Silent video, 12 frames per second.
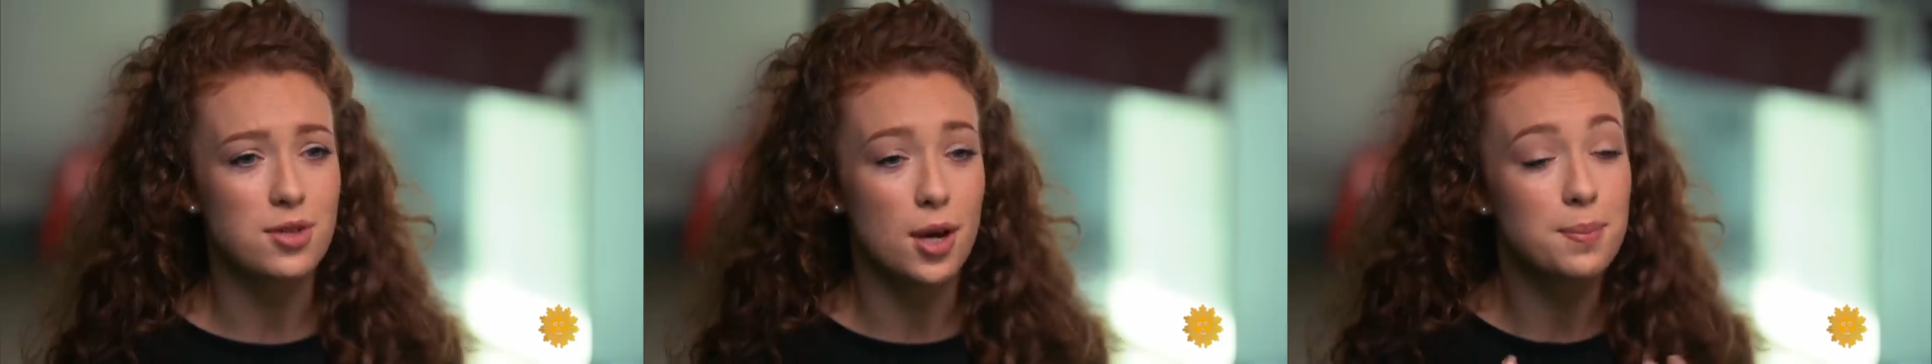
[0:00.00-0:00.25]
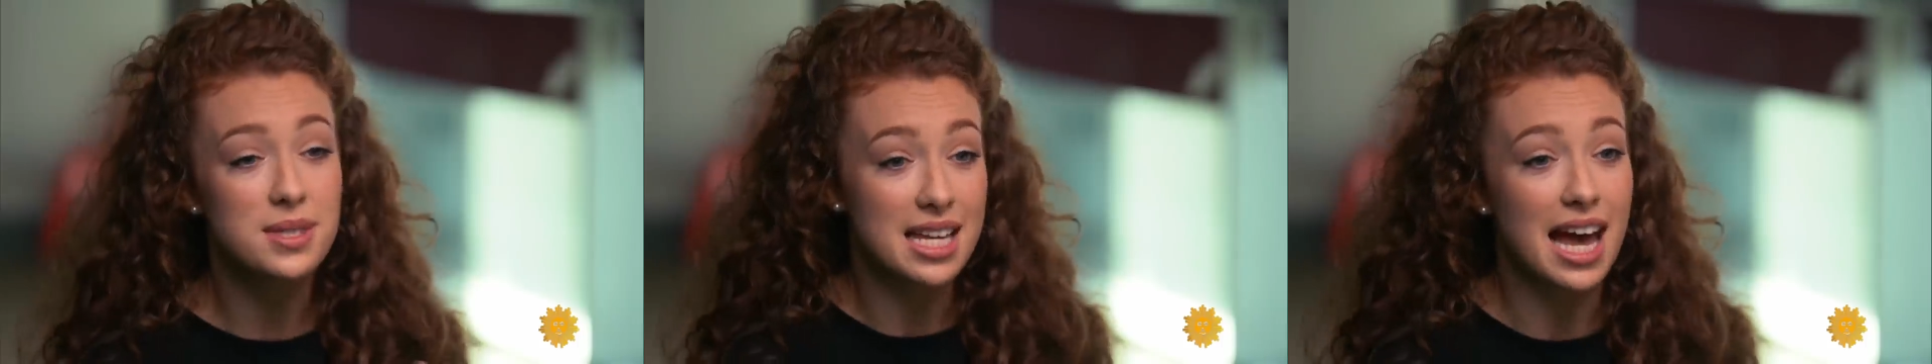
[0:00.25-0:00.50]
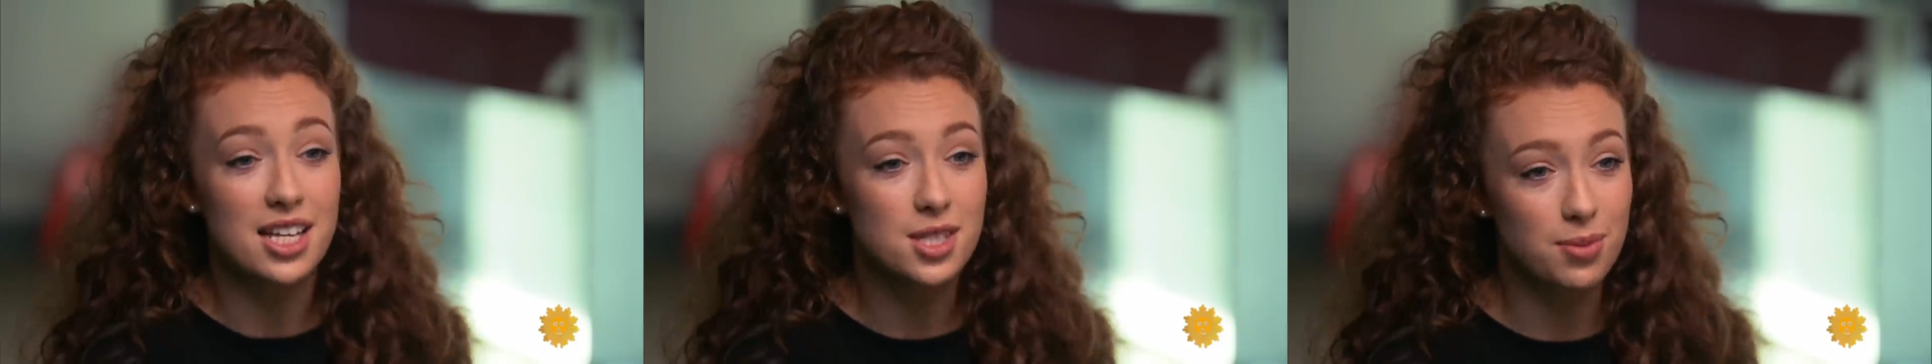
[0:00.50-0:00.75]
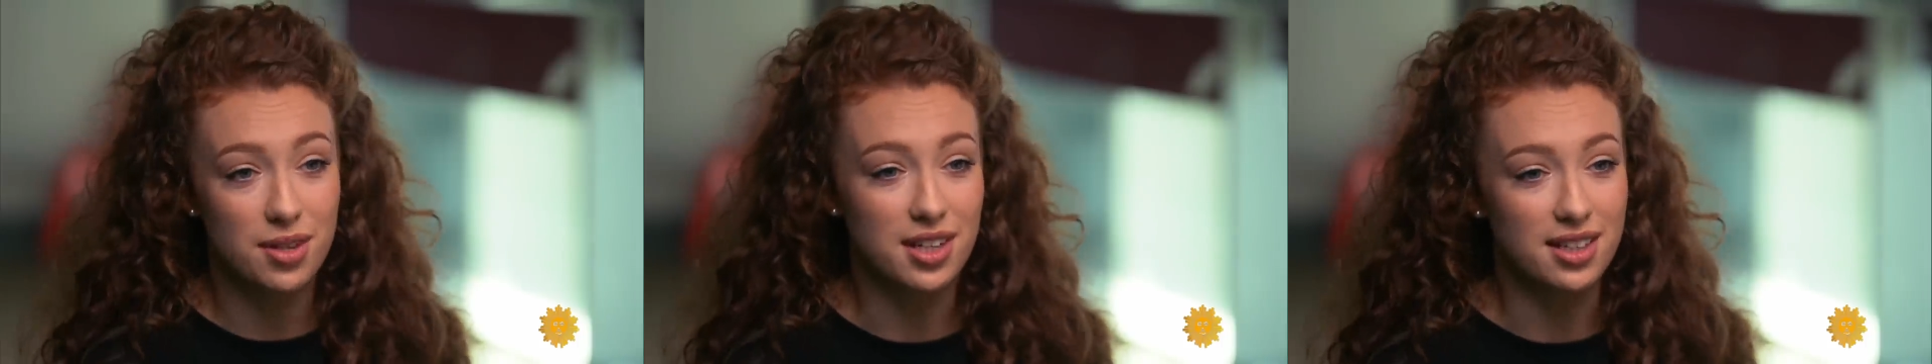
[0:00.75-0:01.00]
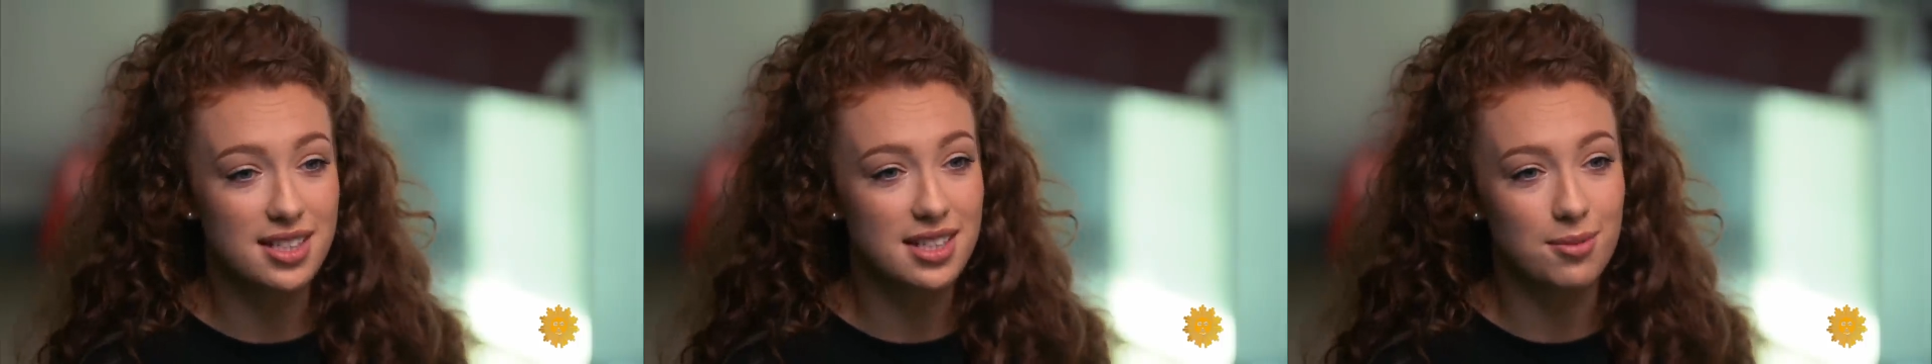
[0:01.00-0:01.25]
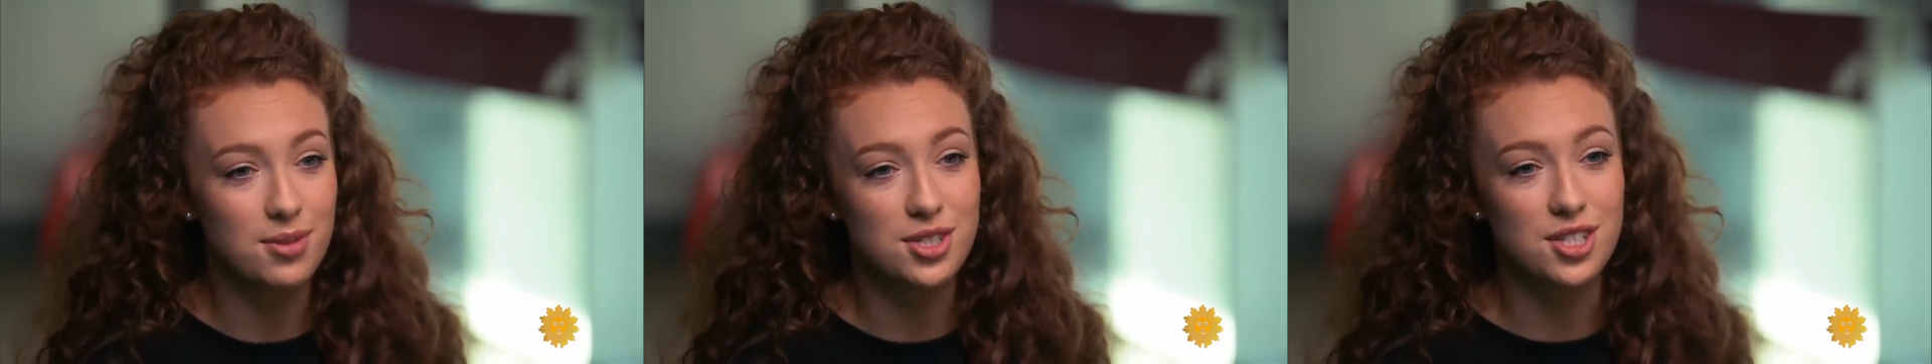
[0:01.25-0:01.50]
was obsessed with it.
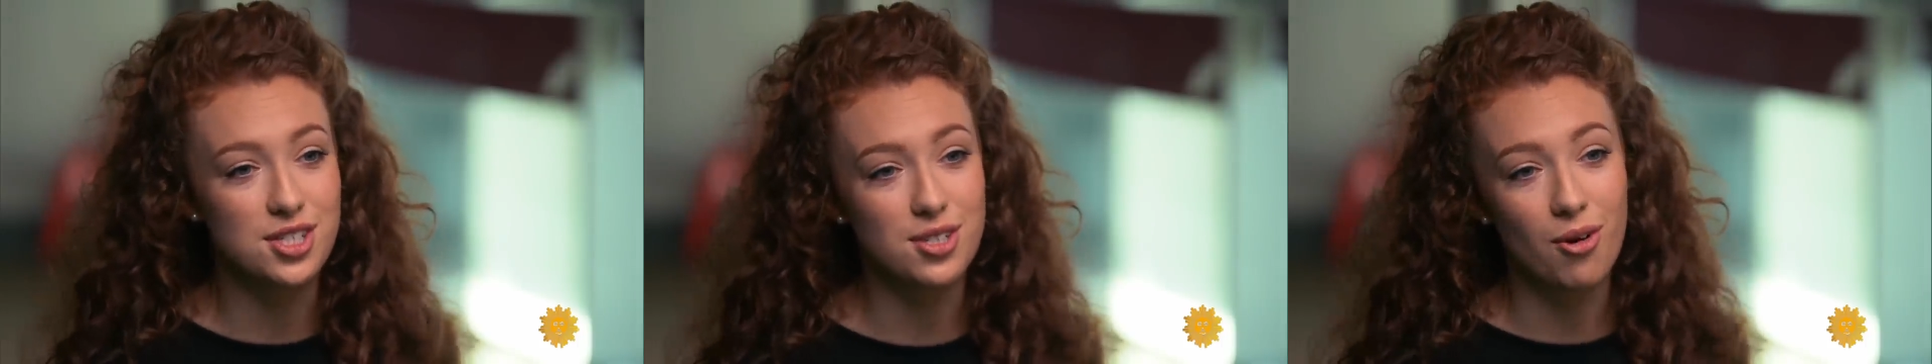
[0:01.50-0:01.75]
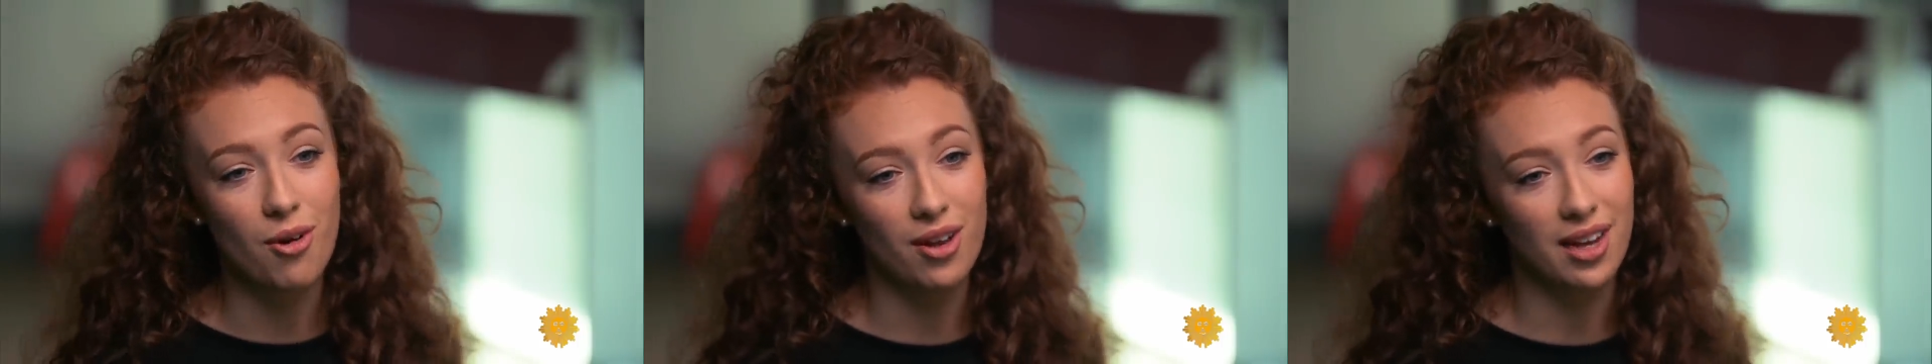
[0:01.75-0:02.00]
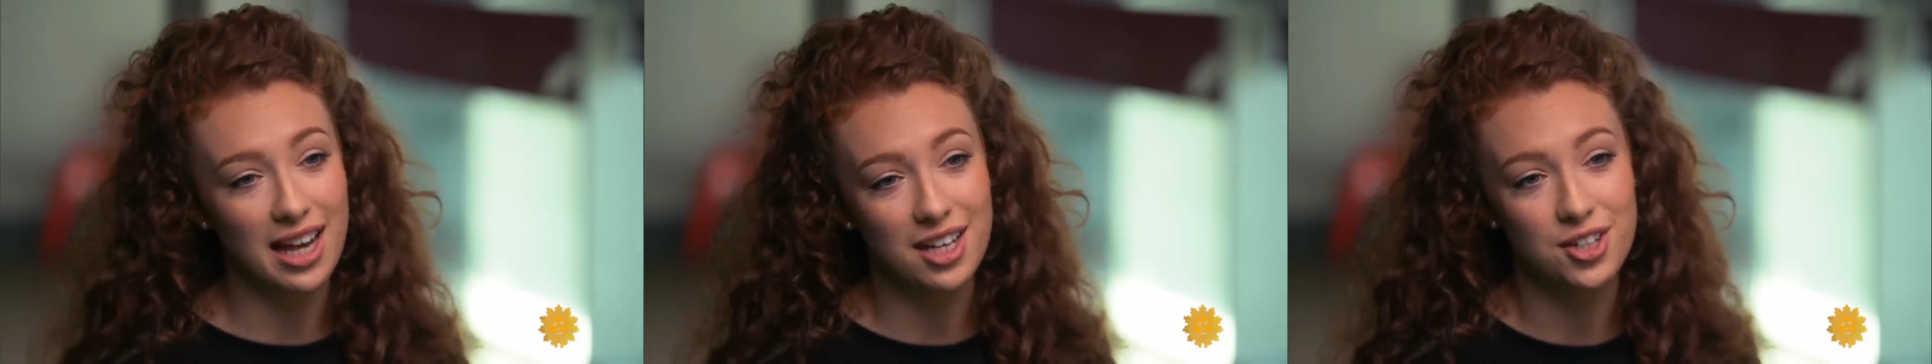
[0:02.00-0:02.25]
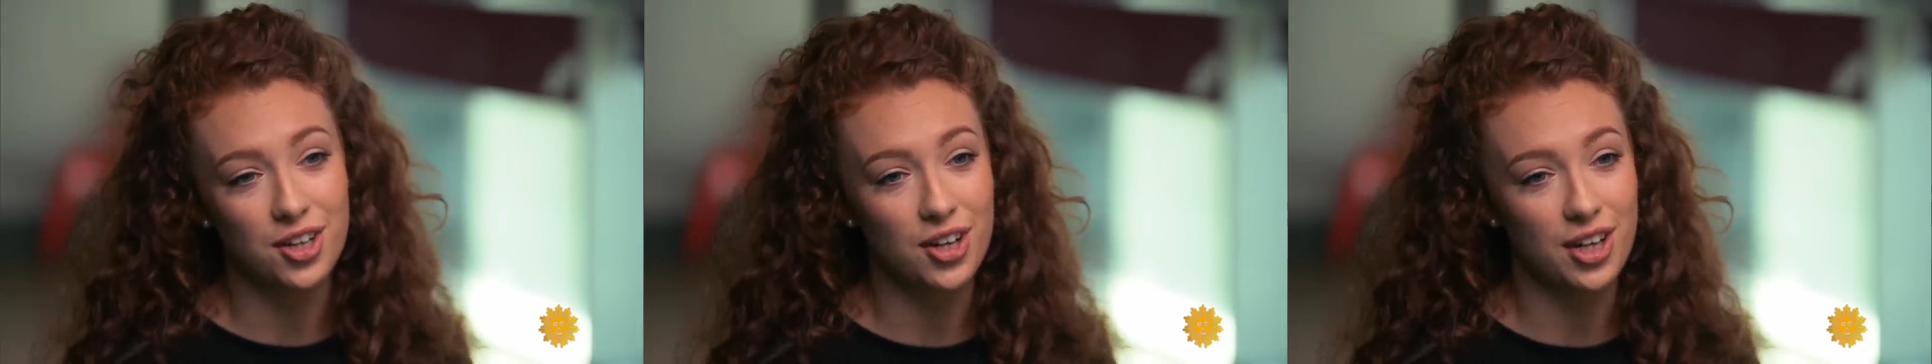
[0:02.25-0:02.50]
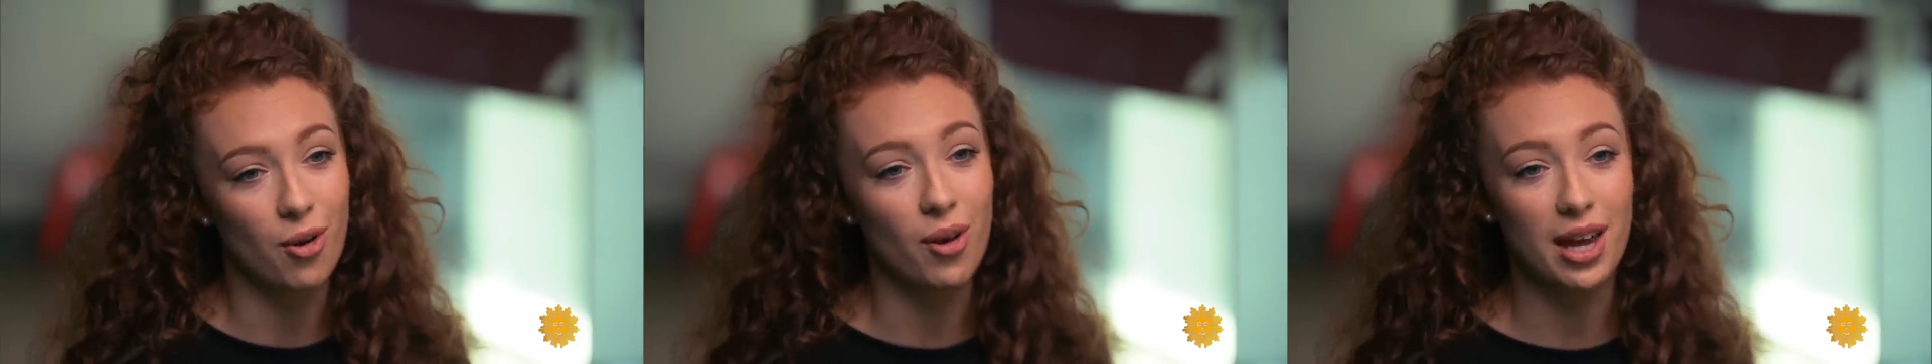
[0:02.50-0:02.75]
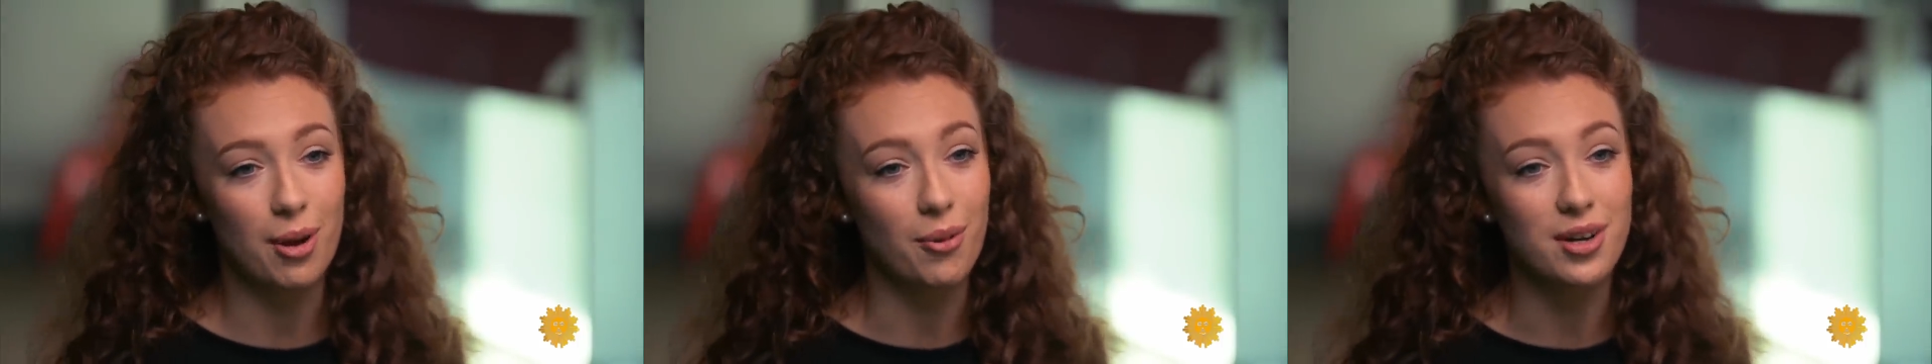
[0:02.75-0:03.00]
It was just all I knew and
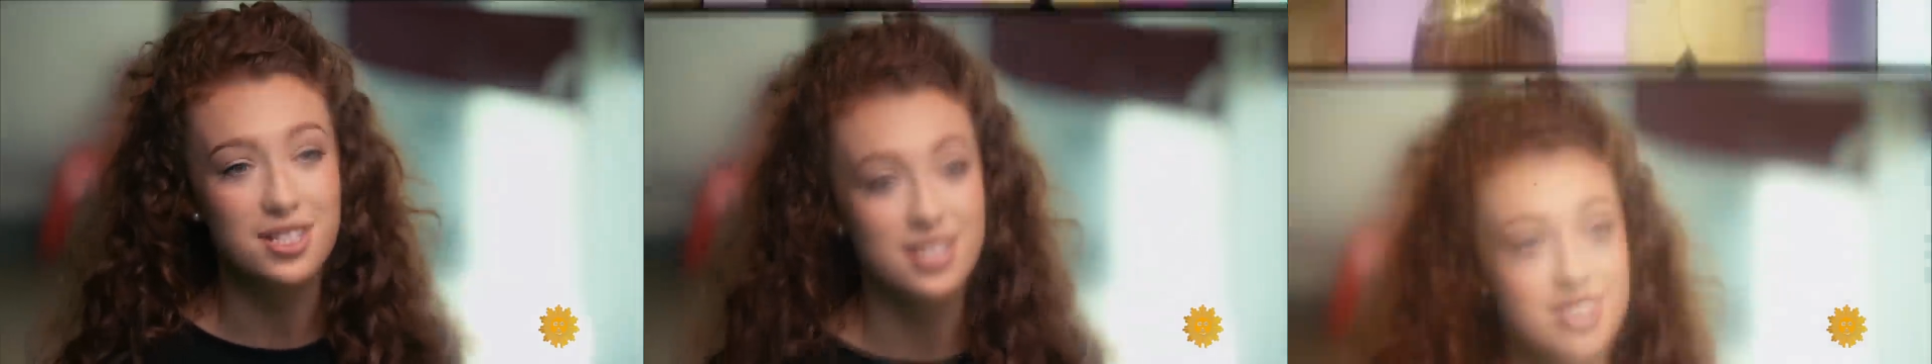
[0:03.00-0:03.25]
all I wanted